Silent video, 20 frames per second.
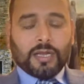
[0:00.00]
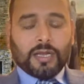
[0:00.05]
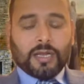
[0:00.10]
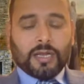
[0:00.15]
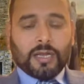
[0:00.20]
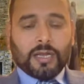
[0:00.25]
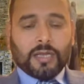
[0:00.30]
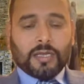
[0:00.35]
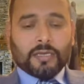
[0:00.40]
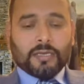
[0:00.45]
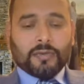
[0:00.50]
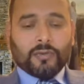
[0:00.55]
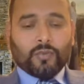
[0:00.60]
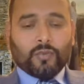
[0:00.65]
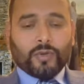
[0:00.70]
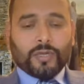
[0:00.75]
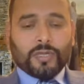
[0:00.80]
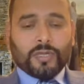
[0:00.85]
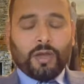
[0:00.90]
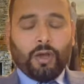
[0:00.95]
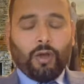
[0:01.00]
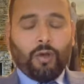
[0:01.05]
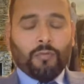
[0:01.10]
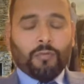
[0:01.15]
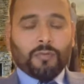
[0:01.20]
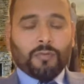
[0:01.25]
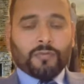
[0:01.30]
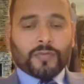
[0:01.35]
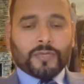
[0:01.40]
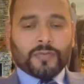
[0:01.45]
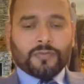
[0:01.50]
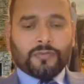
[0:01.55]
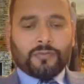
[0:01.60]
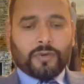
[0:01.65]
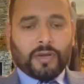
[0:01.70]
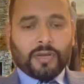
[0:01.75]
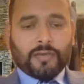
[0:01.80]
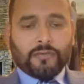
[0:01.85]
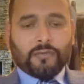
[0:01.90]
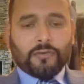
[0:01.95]
And when the Home Office
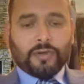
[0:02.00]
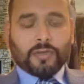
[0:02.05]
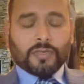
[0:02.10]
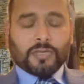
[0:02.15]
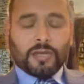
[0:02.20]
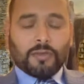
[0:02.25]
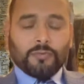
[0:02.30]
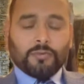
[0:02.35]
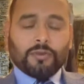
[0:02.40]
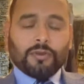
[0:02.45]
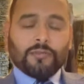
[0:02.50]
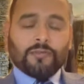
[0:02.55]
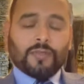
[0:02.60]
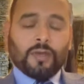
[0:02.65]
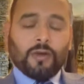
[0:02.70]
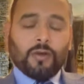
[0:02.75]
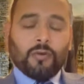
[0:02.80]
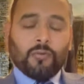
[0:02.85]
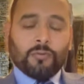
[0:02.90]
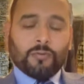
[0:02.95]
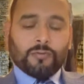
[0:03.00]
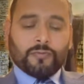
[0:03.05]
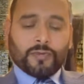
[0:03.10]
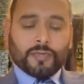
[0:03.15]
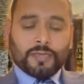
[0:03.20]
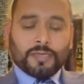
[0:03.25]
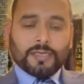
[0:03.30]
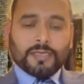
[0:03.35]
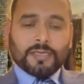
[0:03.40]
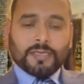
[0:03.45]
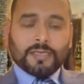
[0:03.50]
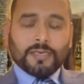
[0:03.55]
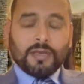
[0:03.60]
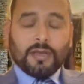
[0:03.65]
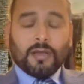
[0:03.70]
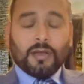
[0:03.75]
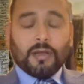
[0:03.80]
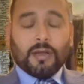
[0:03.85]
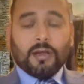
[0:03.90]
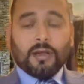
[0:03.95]
find, for example, if the Home Office
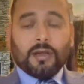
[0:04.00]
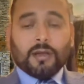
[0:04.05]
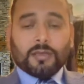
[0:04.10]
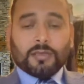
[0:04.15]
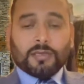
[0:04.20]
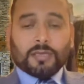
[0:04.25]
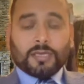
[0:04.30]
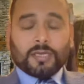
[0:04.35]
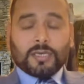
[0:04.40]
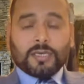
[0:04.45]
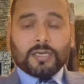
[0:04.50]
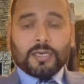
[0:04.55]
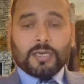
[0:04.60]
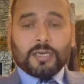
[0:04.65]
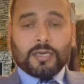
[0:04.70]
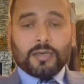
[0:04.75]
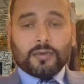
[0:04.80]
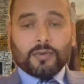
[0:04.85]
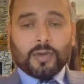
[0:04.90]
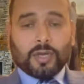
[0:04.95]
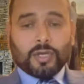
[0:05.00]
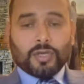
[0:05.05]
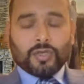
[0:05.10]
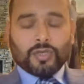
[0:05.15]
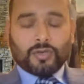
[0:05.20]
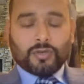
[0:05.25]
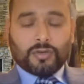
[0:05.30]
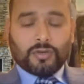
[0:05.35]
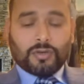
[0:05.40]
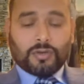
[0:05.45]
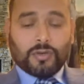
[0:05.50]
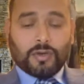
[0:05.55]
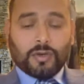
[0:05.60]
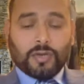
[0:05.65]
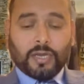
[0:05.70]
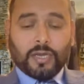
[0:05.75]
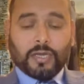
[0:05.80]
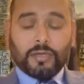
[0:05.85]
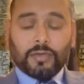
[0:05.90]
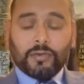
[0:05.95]
ask a question,
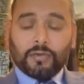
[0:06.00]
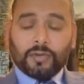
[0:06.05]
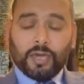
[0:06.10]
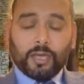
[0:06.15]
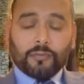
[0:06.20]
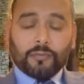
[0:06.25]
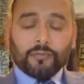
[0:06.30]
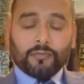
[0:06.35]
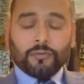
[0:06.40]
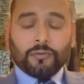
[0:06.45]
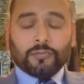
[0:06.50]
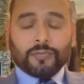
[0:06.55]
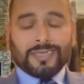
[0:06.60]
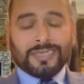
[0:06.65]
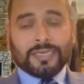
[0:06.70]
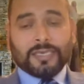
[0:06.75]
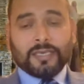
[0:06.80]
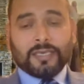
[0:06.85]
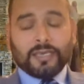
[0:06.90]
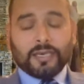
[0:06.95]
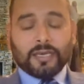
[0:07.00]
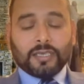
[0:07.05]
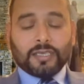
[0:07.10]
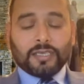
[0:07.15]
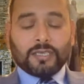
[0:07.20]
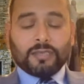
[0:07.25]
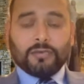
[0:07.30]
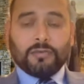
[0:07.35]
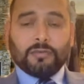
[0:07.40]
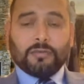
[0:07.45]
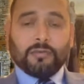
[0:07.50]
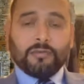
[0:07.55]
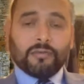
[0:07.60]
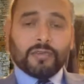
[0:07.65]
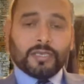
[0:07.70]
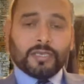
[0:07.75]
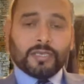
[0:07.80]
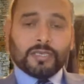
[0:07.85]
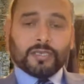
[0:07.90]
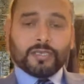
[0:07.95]
okay, you came from Syria to
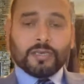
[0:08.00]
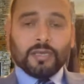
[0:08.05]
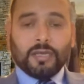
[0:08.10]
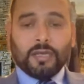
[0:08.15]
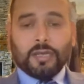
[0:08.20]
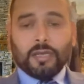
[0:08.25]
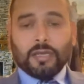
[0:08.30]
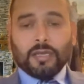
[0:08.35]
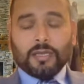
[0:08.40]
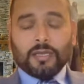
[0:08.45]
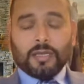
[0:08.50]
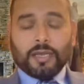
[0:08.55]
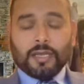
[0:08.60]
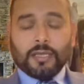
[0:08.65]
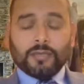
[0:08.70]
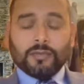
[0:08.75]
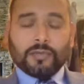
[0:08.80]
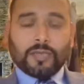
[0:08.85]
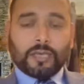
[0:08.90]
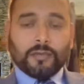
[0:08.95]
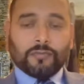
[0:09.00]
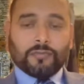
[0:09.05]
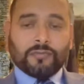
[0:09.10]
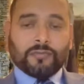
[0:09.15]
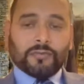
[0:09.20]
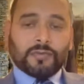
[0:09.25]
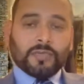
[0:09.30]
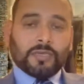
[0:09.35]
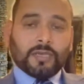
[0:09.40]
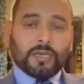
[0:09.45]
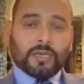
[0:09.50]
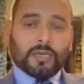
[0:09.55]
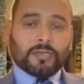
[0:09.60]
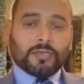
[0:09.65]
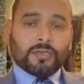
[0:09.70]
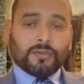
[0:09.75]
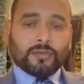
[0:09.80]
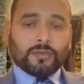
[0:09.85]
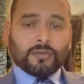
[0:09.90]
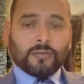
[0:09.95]
Greece, then you came from Syria
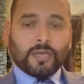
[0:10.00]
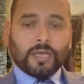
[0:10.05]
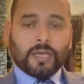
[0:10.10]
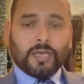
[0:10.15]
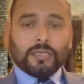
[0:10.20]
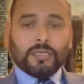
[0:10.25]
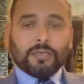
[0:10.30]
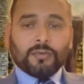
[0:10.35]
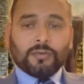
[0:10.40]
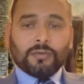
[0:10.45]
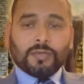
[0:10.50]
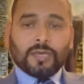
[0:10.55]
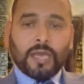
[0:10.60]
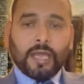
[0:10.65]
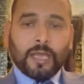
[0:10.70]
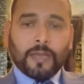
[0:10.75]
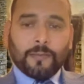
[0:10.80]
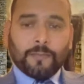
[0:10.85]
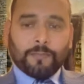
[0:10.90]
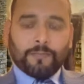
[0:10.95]
to UK,